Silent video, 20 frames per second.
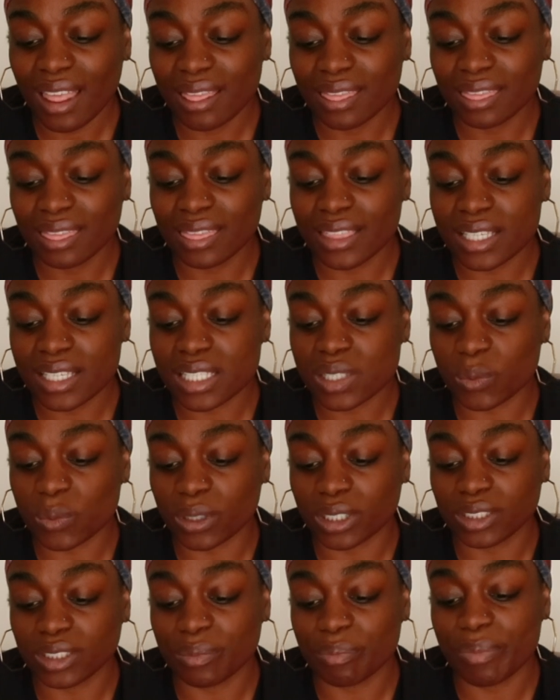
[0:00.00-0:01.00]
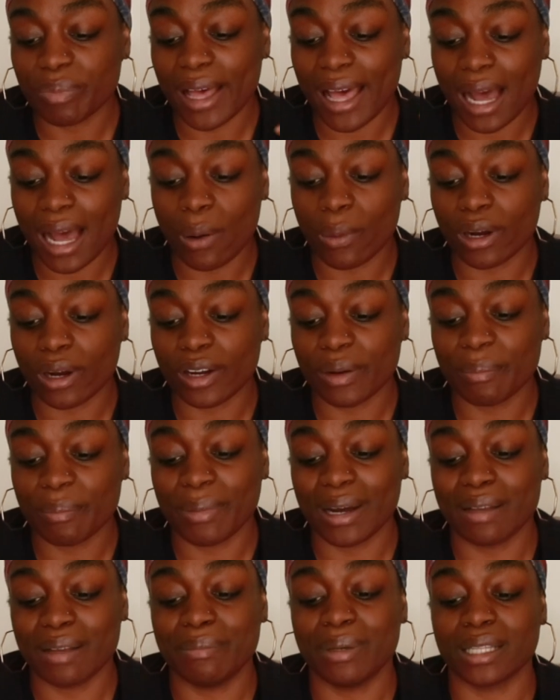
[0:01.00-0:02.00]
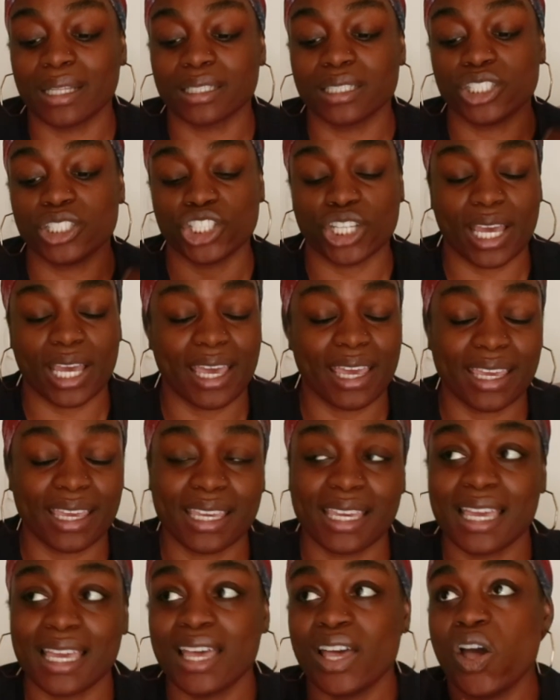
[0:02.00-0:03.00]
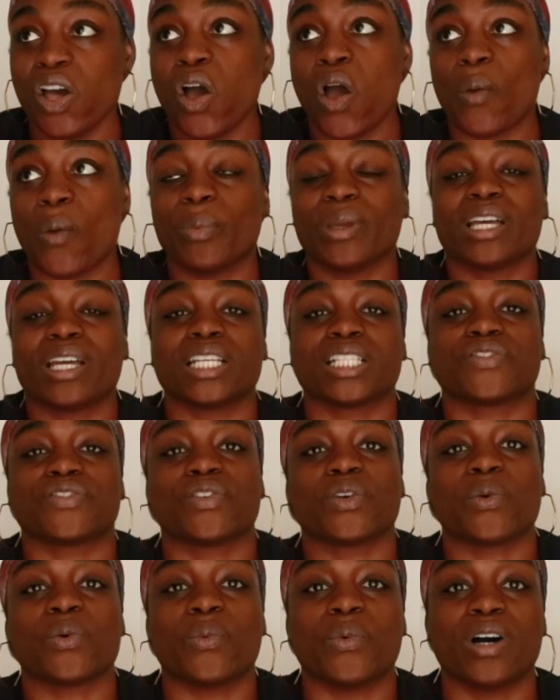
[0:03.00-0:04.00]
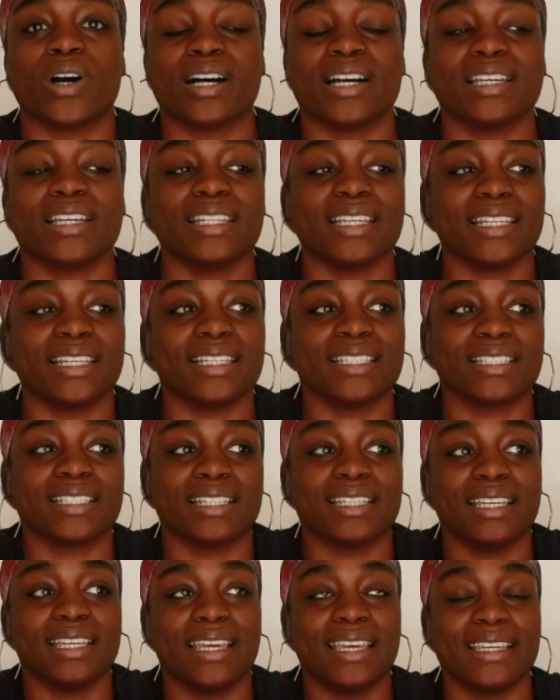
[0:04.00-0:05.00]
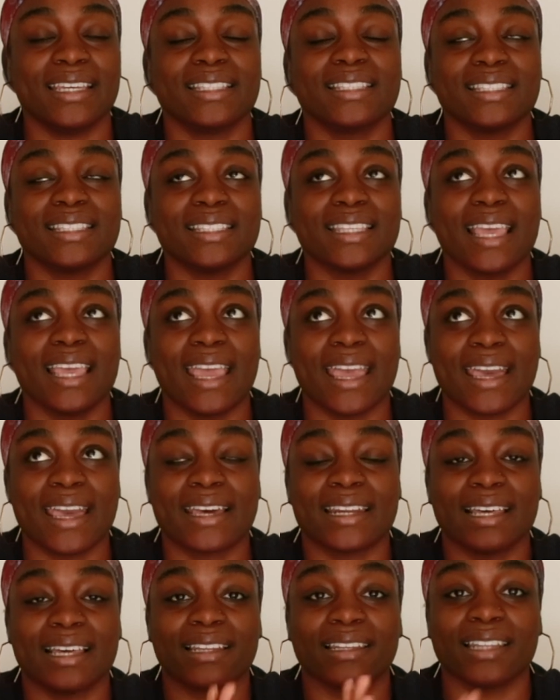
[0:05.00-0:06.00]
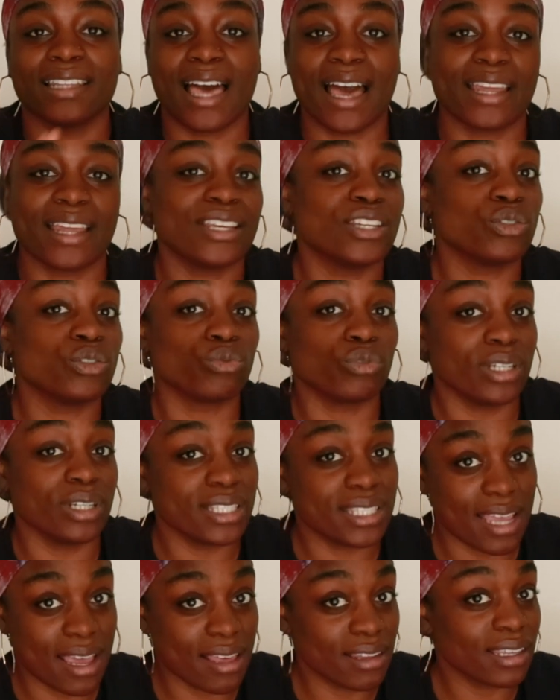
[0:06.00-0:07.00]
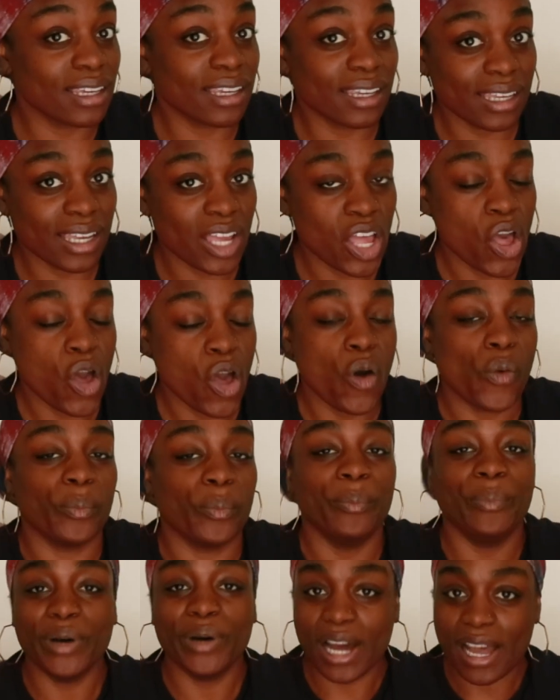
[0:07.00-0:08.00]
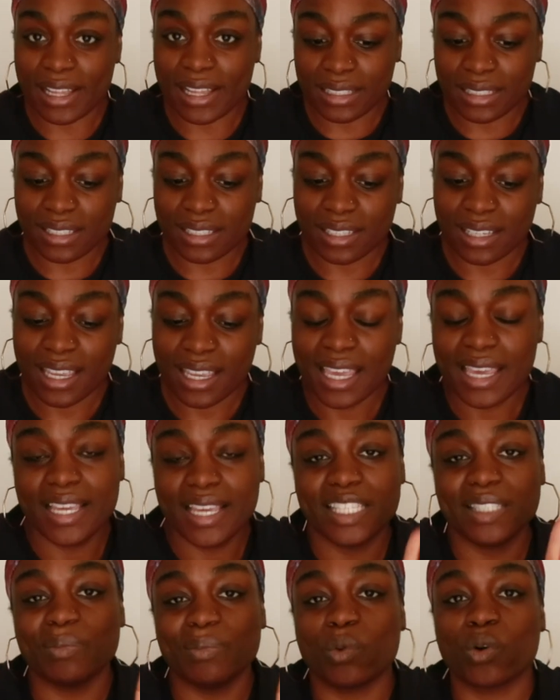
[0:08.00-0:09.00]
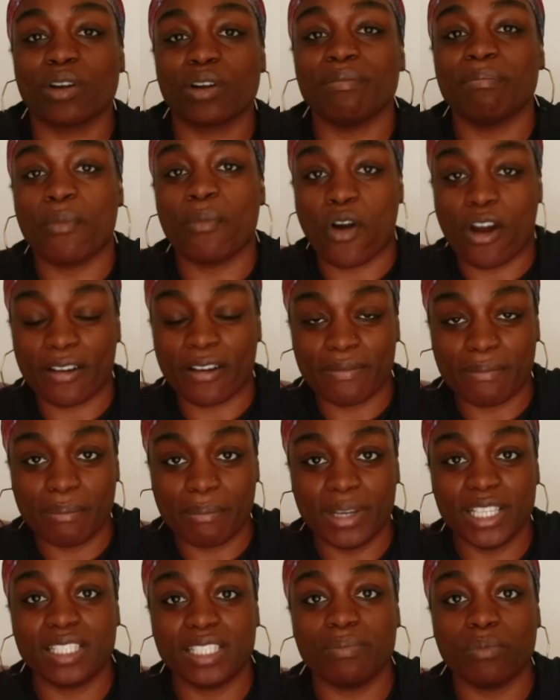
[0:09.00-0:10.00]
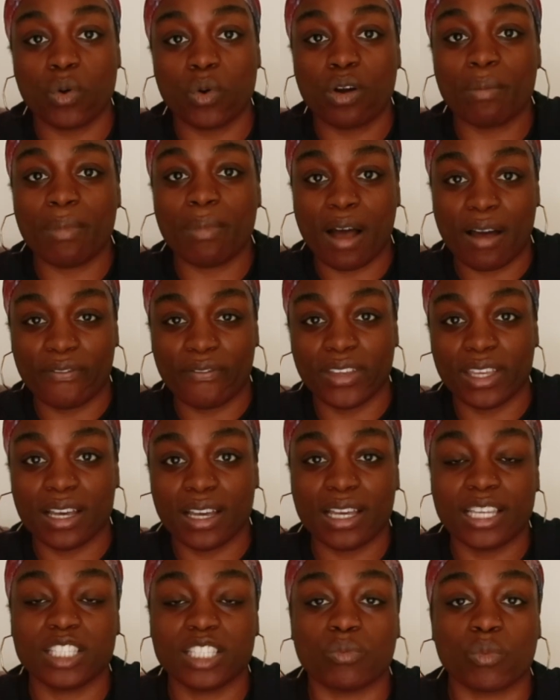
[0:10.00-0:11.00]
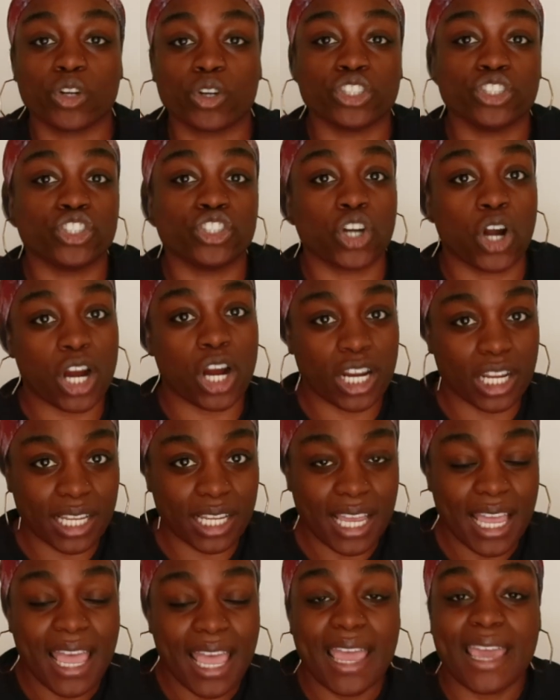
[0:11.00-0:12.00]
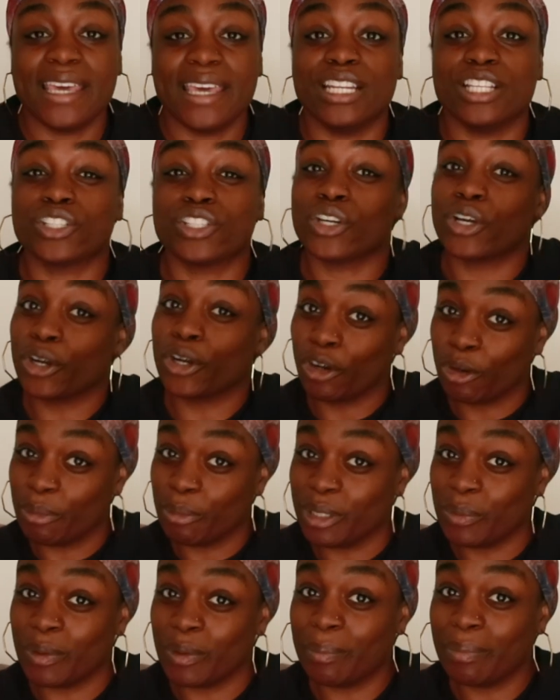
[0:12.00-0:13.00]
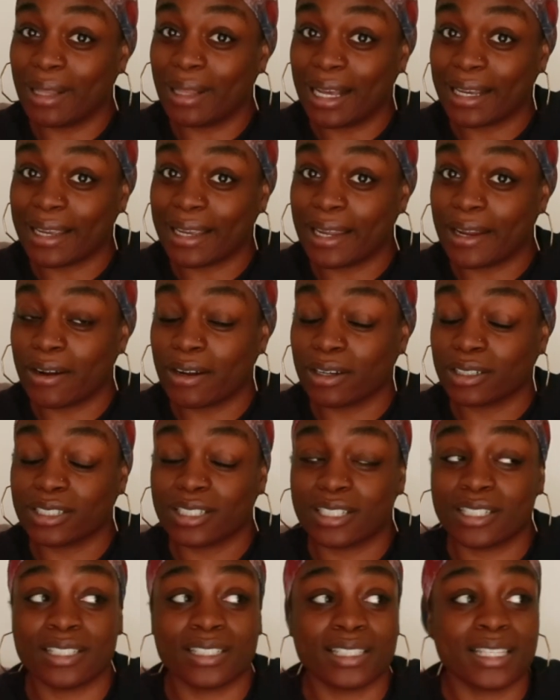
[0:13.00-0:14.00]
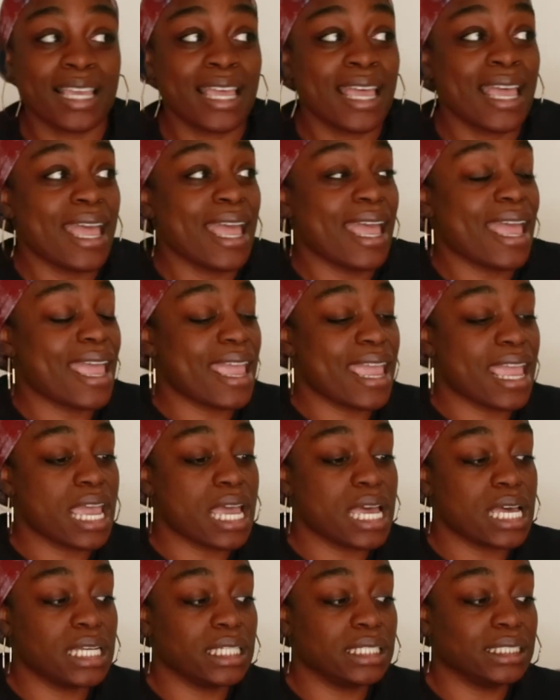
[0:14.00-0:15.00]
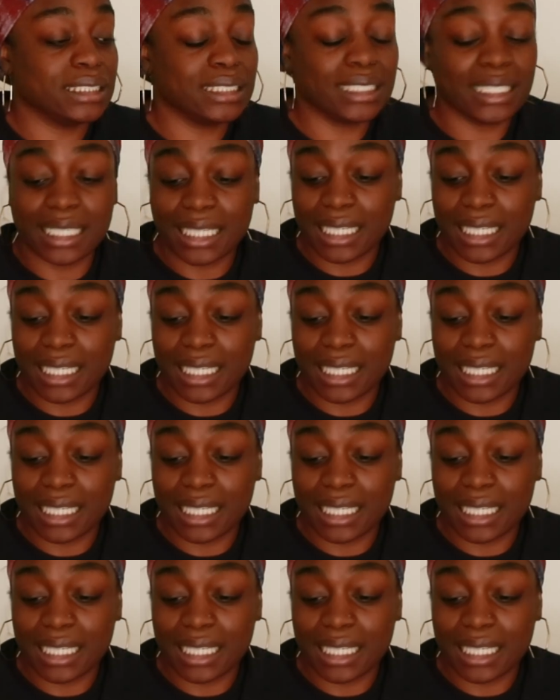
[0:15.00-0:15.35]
this one, Power by Bella J, because for one, it's an Aladdin retelling, but it's more mafia, it's more dark, and it's urban with black characters, and